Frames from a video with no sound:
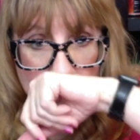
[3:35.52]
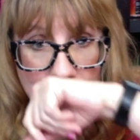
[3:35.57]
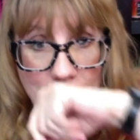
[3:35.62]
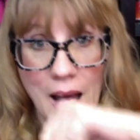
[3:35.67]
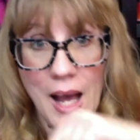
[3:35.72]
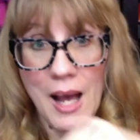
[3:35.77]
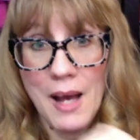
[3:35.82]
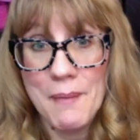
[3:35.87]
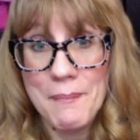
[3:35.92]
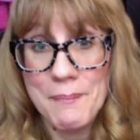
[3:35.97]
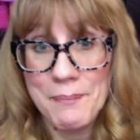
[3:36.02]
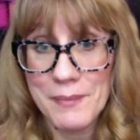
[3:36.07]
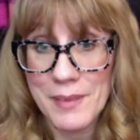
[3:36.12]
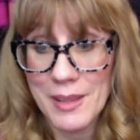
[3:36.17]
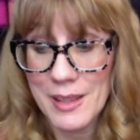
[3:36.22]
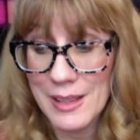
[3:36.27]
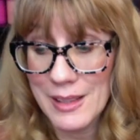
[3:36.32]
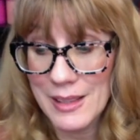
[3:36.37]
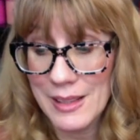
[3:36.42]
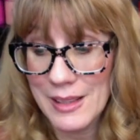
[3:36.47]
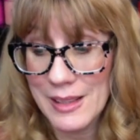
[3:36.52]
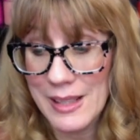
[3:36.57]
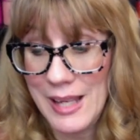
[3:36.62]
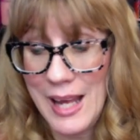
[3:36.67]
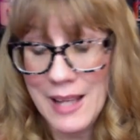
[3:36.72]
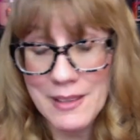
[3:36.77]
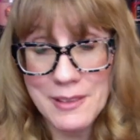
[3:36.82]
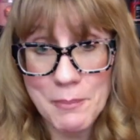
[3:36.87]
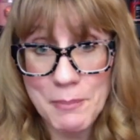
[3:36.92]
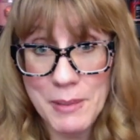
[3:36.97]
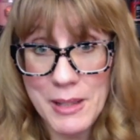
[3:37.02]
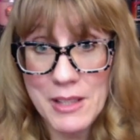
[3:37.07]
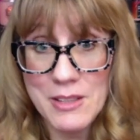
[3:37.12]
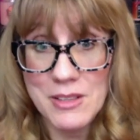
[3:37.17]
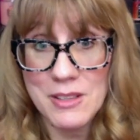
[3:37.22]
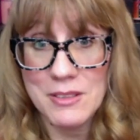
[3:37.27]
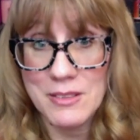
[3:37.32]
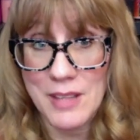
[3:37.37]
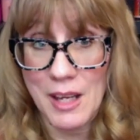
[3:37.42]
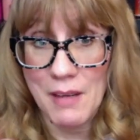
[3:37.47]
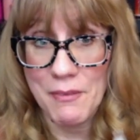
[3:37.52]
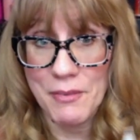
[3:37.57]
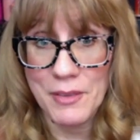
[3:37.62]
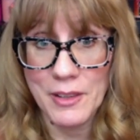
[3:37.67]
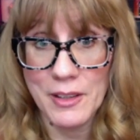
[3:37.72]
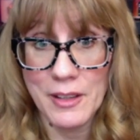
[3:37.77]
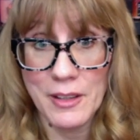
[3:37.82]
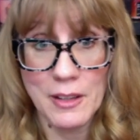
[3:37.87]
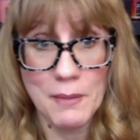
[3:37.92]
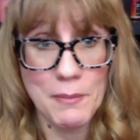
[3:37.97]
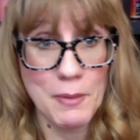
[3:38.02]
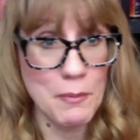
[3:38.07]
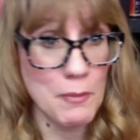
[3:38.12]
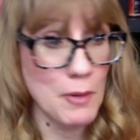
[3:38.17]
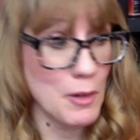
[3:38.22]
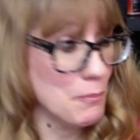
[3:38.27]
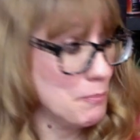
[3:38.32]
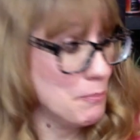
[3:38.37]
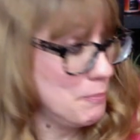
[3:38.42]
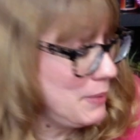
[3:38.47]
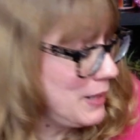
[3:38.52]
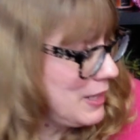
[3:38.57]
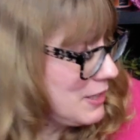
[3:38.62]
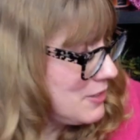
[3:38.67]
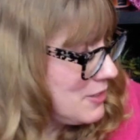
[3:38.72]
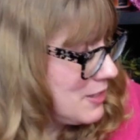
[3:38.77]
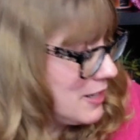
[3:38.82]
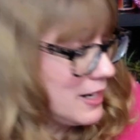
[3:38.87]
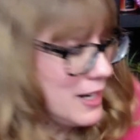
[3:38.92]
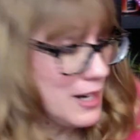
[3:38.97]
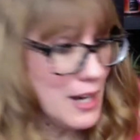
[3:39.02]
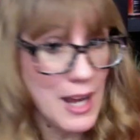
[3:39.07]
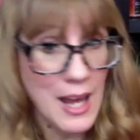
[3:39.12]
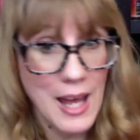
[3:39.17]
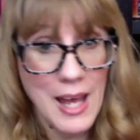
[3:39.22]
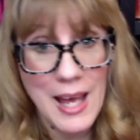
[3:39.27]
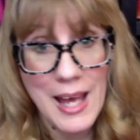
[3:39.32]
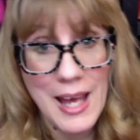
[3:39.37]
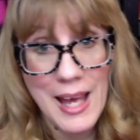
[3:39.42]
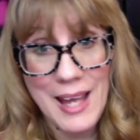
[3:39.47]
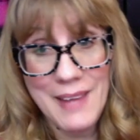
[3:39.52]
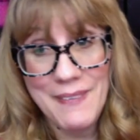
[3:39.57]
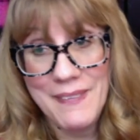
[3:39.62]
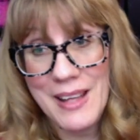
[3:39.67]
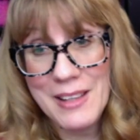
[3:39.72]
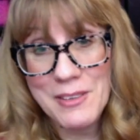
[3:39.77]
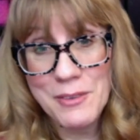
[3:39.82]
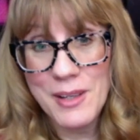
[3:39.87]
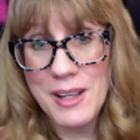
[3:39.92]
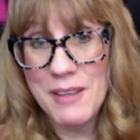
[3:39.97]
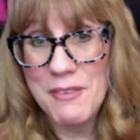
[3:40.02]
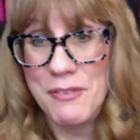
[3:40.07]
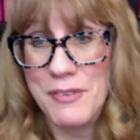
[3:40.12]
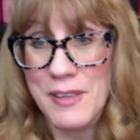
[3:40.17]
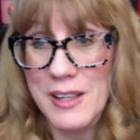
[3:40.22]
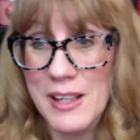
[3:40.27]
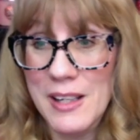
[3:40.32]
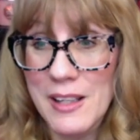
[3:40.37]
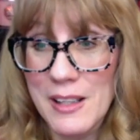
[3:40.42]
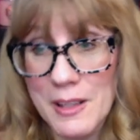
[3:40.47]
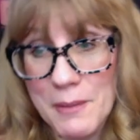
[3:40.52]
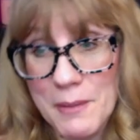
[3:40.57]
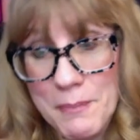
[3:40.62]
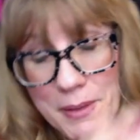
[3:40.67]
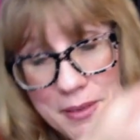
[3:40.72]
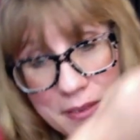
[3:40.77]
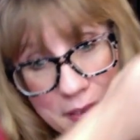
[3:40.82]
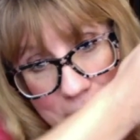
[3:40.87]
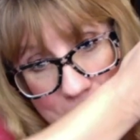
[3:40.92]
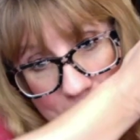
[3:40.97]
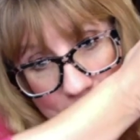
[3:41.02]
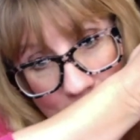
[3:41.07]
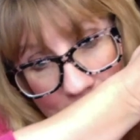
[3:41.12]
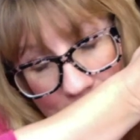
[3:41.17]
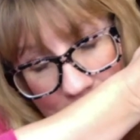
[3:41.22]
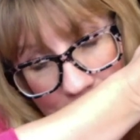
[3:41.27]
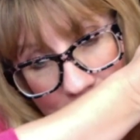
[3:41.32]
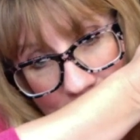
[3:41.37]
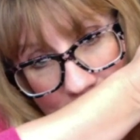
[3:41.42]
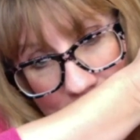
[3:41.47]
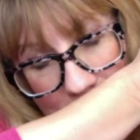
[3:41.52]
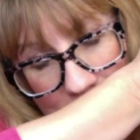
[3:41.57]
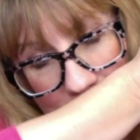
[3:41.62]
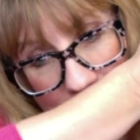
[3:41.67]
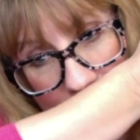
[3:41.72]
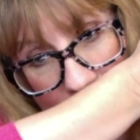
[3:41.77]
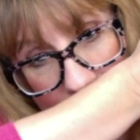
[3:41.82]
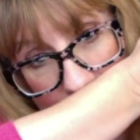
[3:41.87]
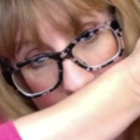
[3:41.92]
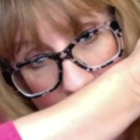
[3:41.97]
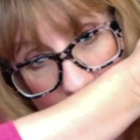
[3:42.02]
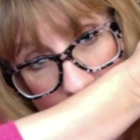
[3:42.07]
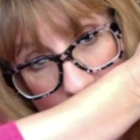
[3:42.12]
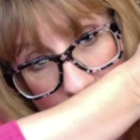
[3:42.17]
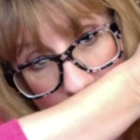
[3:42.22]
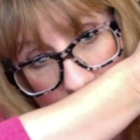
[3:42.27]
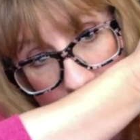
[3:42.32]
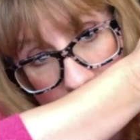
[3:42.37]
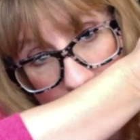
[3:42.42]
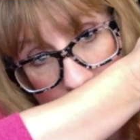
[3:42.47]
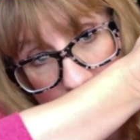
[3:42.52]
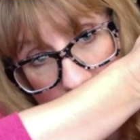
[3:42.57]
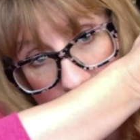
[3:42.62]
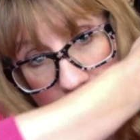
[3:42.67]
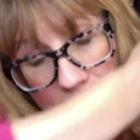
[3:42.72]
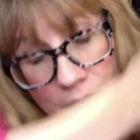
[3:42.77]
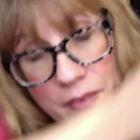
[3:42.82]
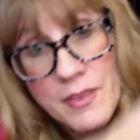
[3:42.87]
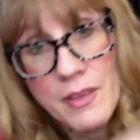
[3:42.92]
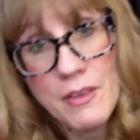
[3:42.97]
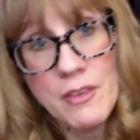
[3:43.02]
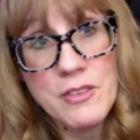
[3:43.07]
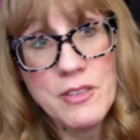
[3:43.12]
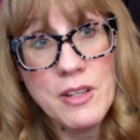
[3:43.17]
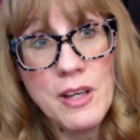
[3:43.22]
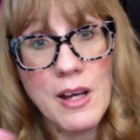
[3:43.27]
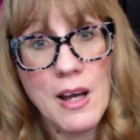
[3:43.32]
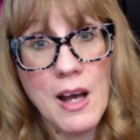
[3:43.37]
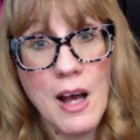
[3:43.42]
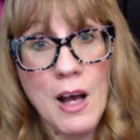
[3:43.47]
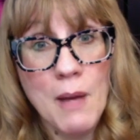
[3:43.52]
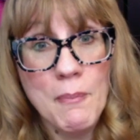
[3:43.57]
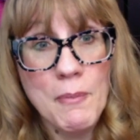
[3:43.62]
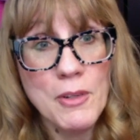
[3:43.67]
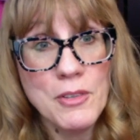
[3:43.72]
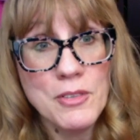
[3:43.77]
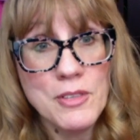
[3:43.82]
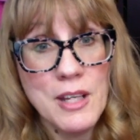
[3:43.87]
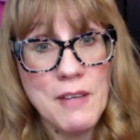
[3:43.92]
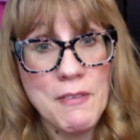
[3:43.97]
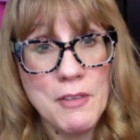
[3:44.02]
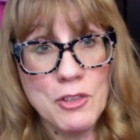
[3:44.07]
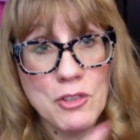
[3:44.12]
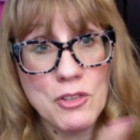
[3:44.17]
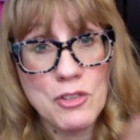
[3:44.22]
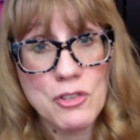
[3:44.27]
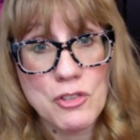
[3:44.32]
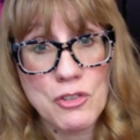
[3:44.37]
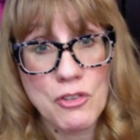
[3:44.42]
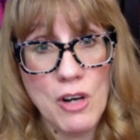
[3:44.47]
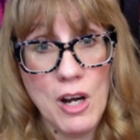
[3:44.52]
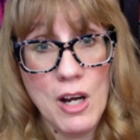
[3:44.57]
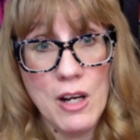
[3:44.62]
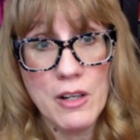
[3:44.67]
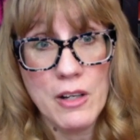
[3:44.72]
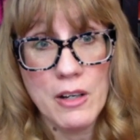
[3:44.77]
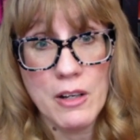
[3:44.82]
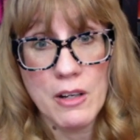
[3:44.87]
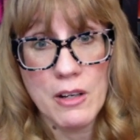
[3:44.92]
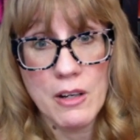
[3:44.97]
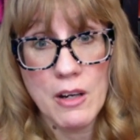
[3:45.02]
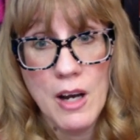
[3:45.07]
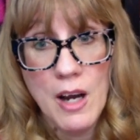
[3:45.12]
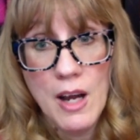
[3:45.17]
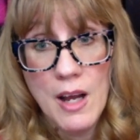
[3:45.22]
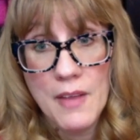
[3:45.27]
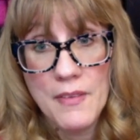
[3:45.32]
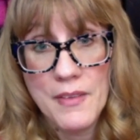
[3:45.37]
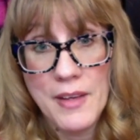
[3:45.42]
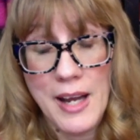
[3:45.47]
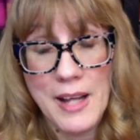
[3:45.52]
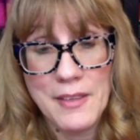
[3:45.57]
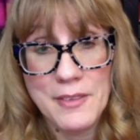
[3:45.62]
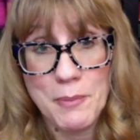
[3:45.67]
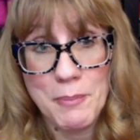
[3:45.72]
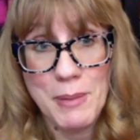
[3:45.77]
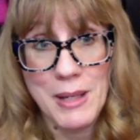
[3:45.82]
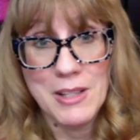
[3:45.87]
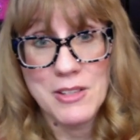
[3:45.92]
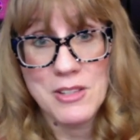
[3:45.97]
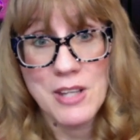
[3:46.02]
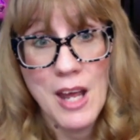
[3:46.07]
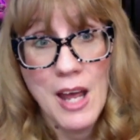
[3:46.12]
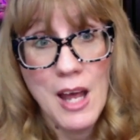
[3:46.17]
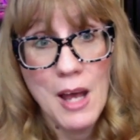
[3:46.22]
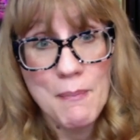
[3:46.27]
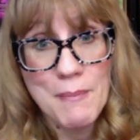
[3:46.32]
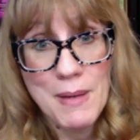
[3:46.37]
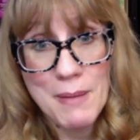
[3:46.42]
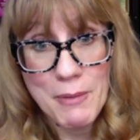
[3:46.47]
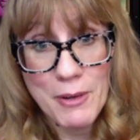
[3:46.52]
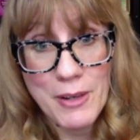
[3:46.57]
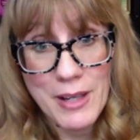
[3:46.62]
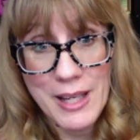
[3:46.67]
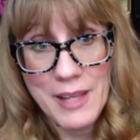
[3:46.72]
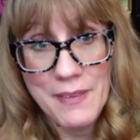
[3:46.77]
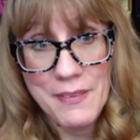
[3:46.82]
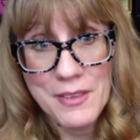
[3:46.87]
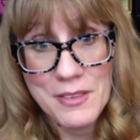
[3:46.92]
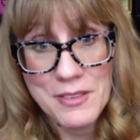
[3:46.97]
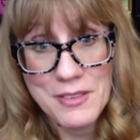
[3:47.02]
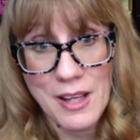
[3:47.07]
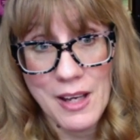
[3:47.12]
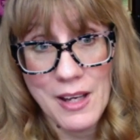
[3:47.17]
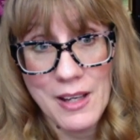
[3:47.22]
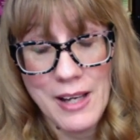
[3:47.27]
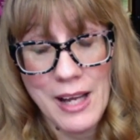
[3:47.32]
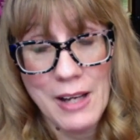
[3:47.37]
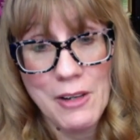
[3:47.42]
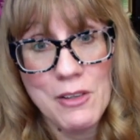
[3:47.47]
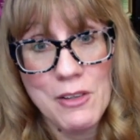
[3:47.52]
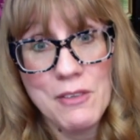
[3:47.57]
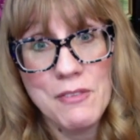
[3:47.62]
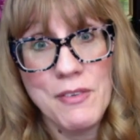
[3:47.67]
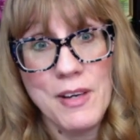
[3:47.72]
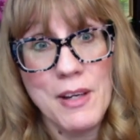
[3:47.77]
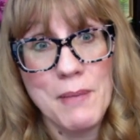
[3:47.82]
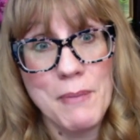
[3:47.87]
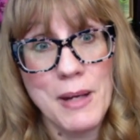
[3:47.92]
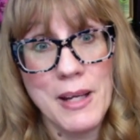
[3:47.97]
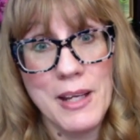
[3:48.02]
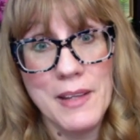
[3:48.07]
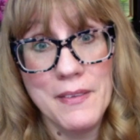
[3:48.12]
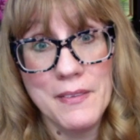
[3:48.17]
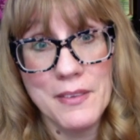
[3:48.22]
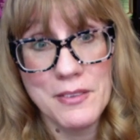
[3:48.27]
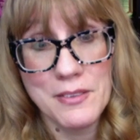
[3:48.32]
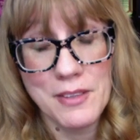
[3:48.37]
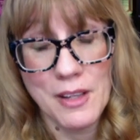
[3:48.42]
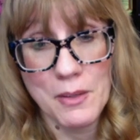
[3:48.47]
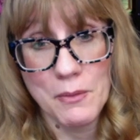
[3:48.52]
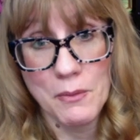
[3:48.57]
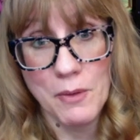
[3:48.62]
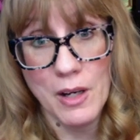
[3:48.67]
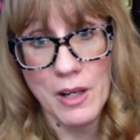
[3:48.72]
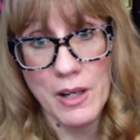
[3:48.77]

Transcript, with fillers: Um, at the beach is definitely a little bit more beachy, and that's what I feel hibiscus paradise is there is a almost even stronger than at the beach. Remember in the sun? I couldn't find my in the sun one.